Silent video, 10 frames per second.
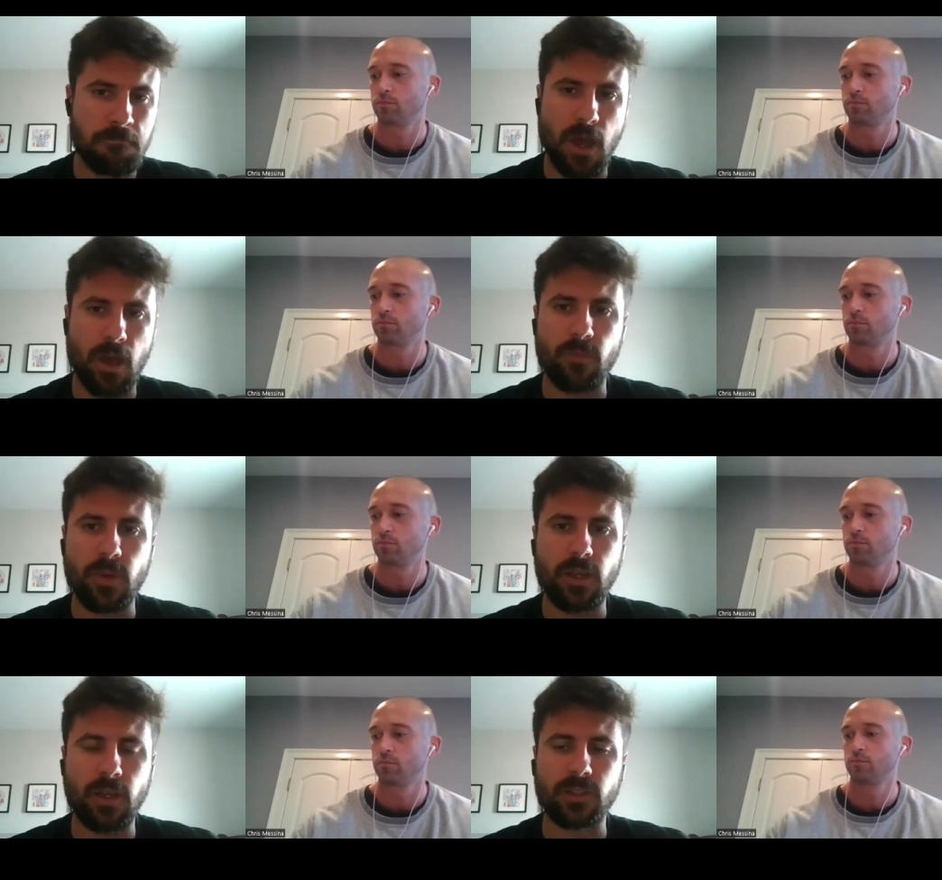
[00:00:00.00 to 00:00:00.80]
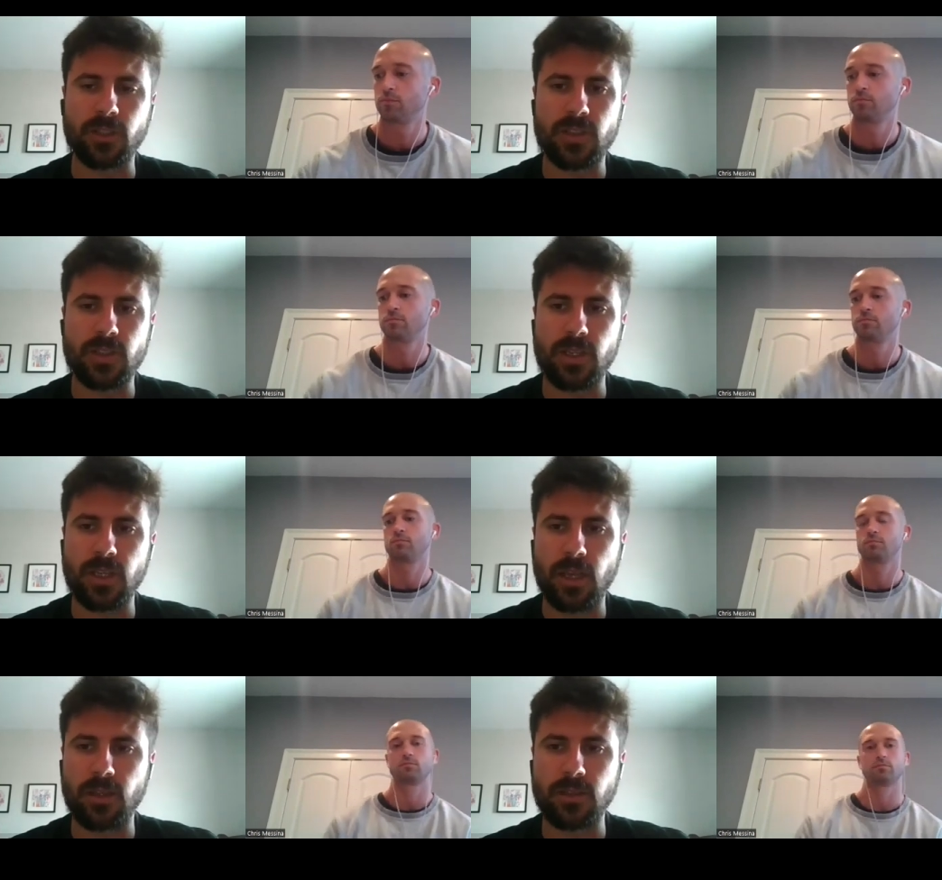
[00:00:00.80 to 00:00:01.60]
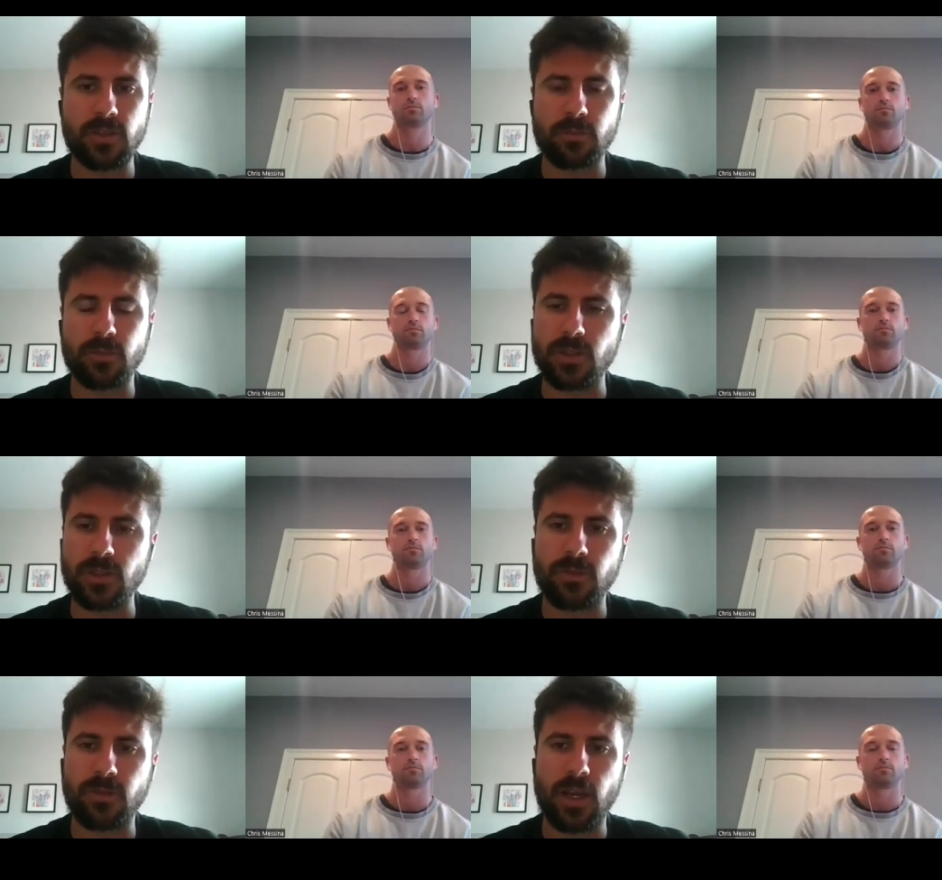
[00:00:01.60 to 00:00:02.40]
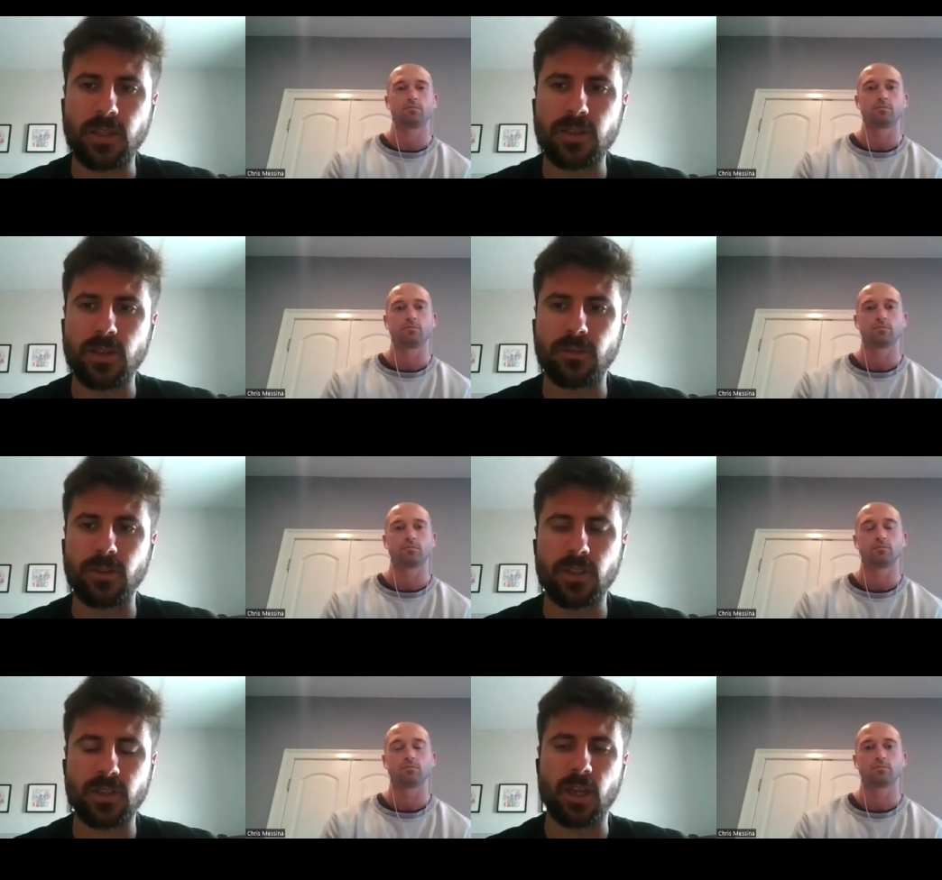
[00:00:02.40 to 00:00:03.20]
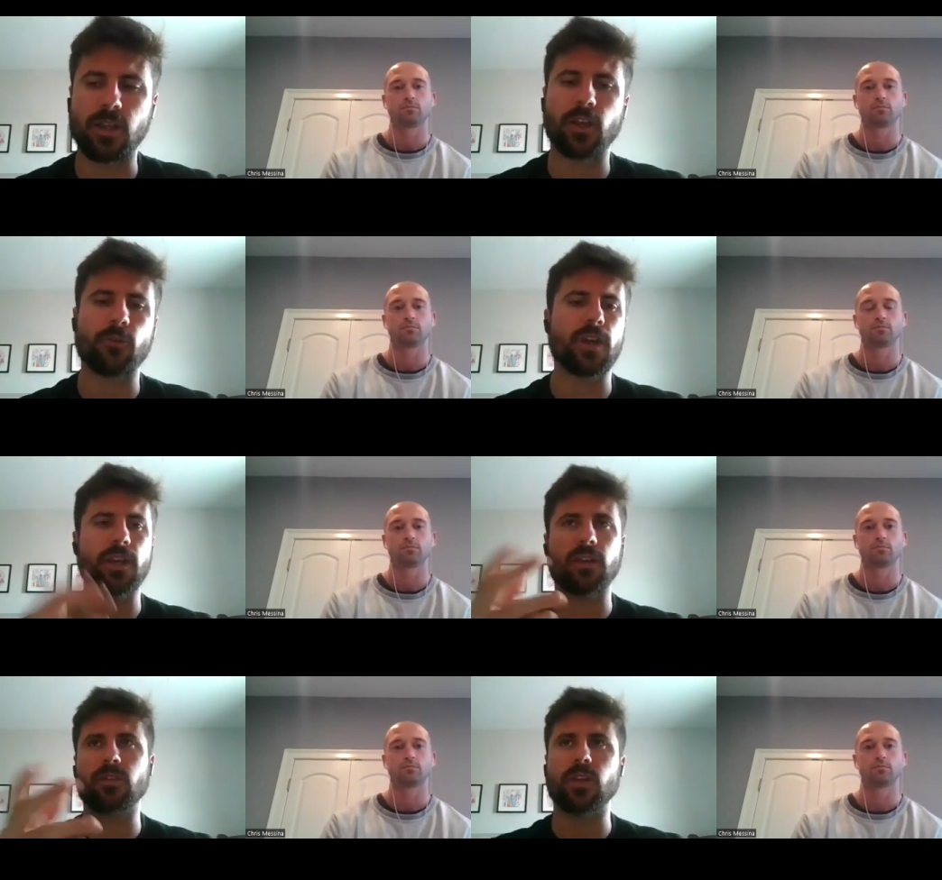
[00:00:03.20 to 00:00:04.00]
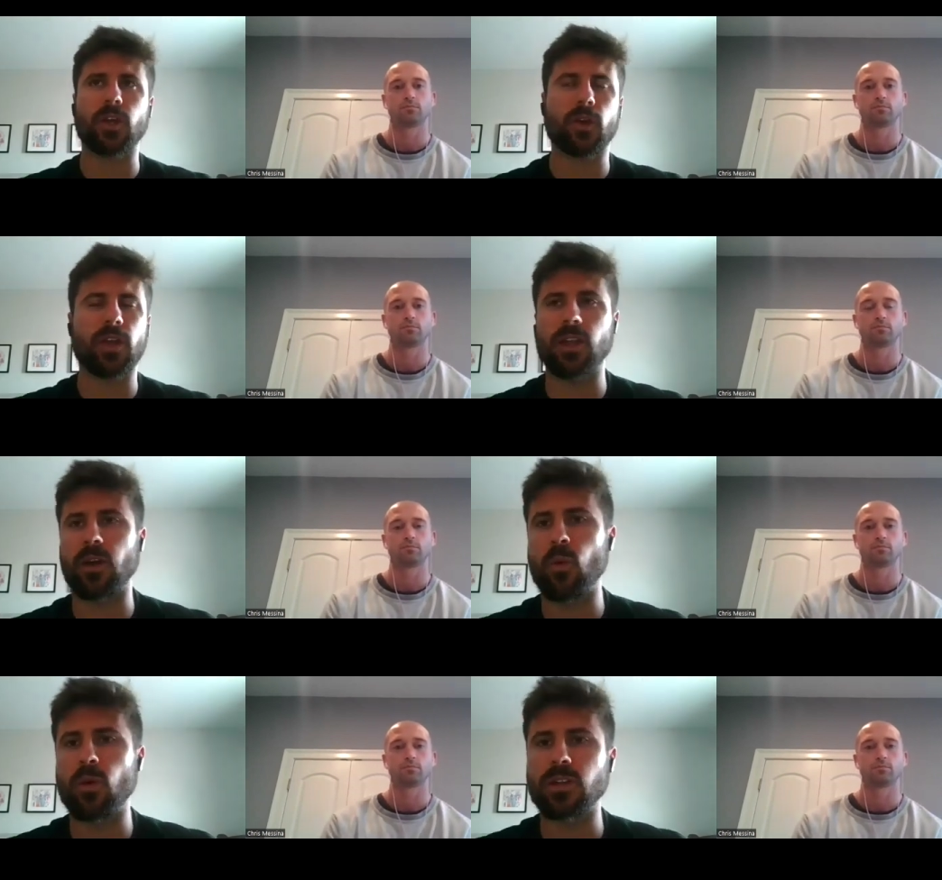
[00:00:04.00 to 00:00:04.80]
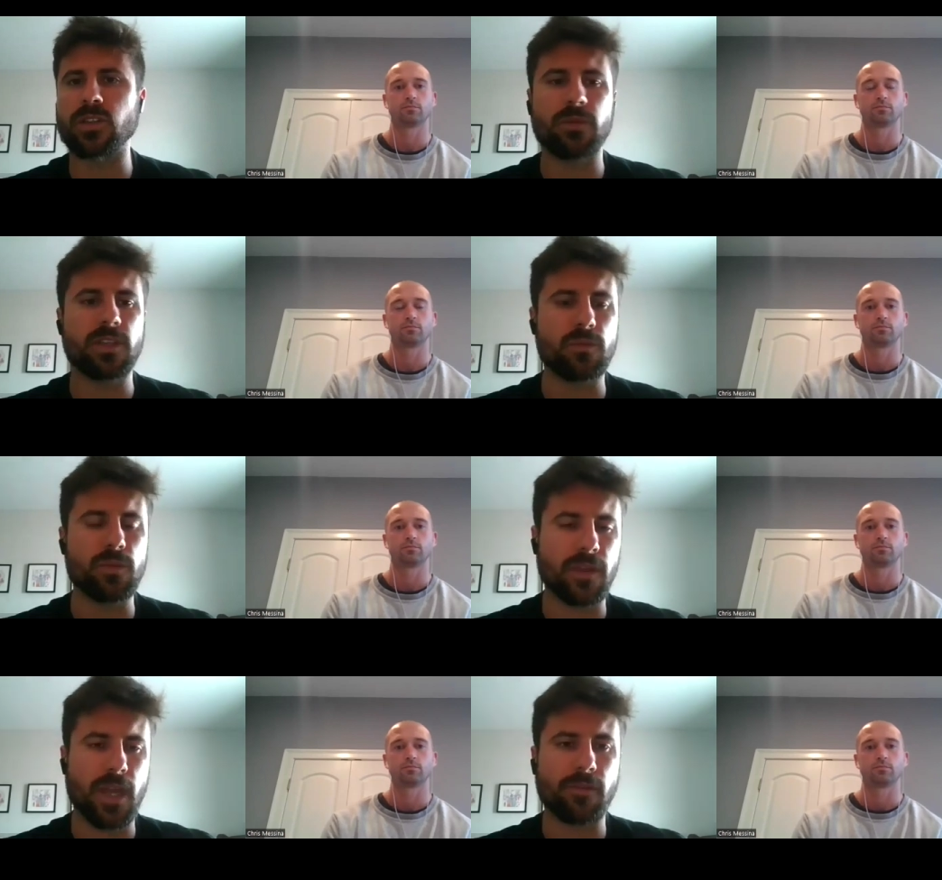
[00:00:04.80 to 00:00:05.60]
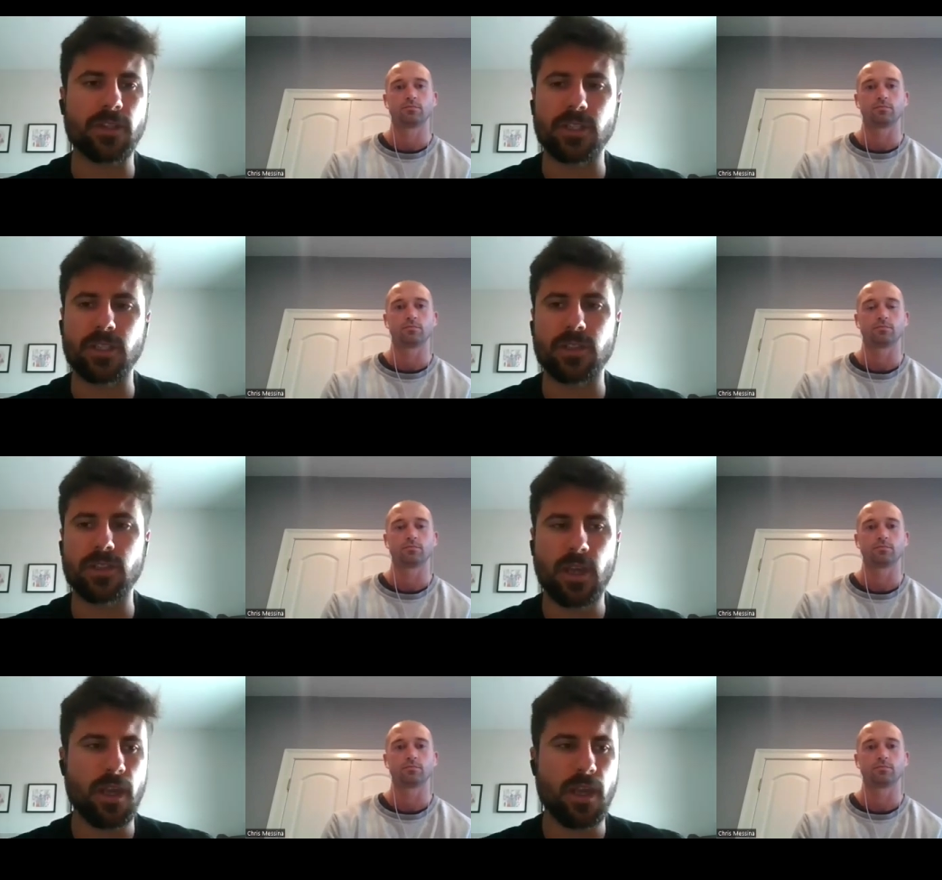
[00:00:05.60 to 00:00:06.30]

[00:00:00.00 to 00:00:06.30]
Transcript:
Speaker 1: i've been interested again in some personal finance stuff and just kind of like reading into like okay like what are some of these moving averages